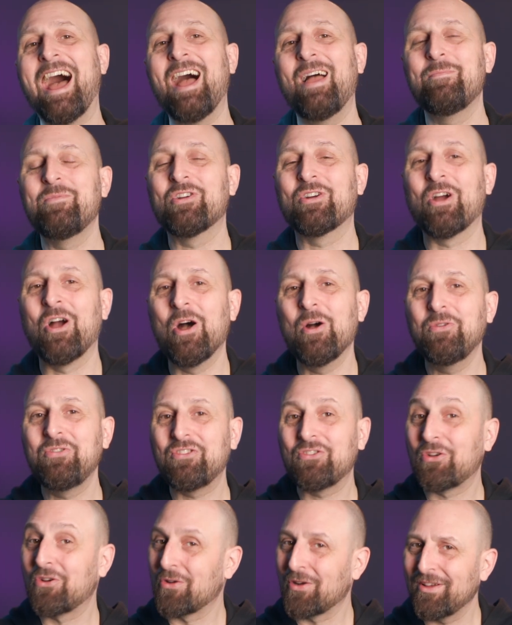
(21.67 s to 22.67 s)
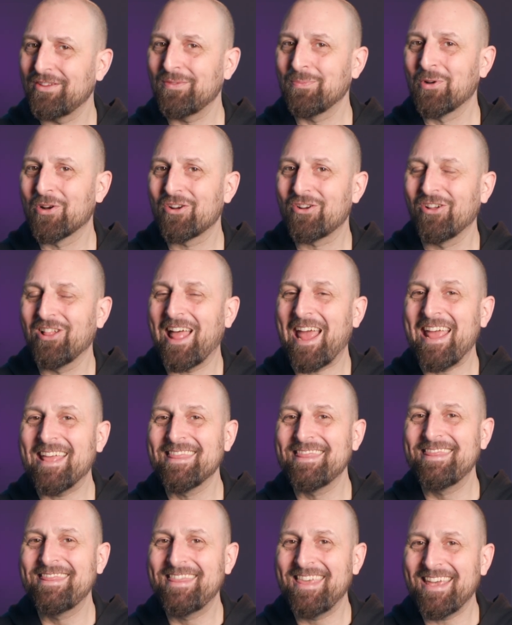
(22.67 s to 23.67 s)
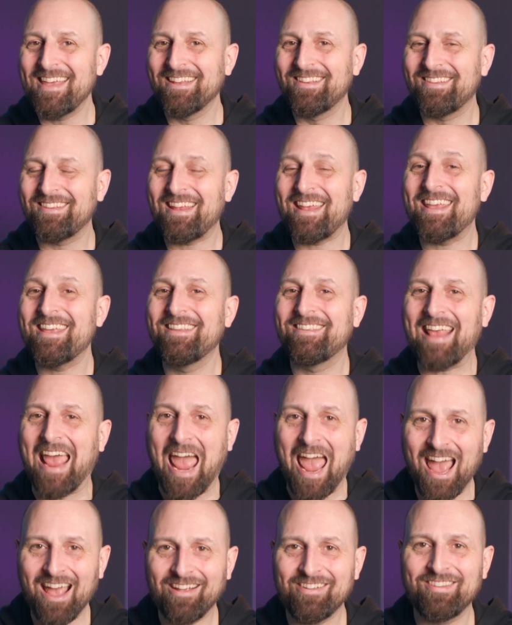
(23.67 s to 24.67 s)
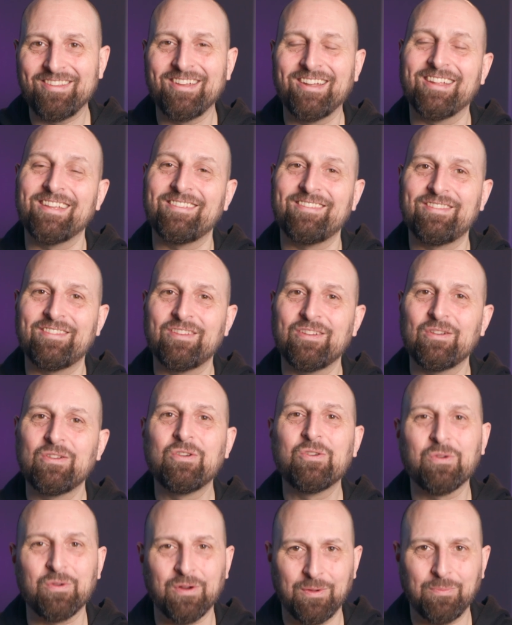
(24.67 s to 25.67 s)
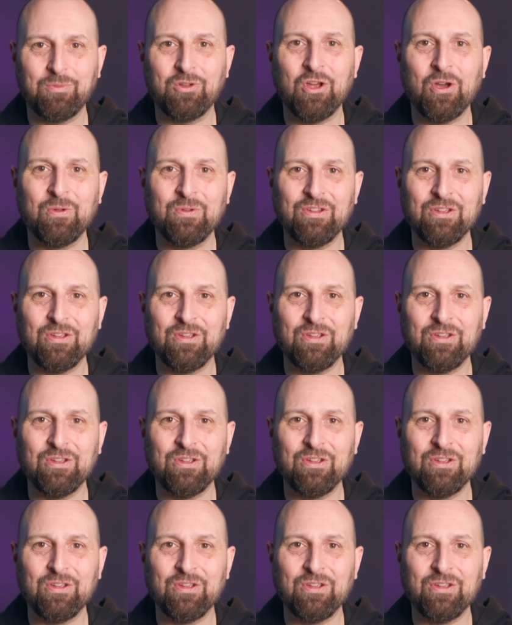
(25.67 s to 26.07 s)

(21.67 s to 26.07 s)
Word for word: I'm your host, Chris Merkel, and this is Exodus Crypto